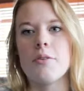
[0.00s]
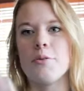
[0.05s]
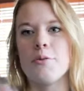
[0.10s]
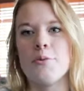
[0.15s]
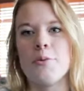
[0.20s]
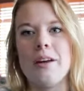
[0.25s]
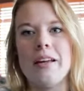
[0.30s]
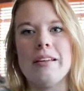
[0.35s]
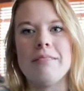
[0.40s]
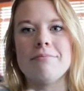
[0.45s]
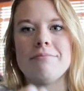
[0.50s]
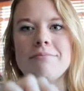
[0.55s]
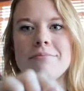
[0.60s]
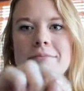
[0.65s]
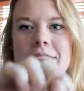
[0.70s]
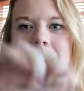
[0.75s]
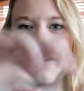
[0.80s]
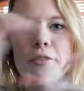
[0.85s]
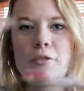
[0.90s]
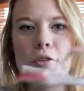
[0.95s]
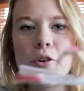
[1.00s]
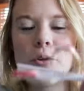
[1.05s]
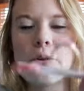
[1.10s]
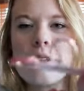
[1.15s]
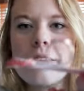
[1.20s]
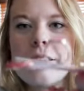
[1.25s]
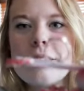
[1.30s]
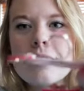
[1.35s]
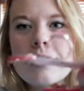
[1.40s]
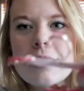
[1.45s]
Oh, wait,
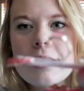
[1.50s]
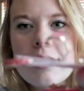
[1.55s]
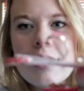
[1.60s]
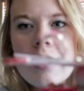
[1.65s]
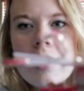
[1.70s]
focus.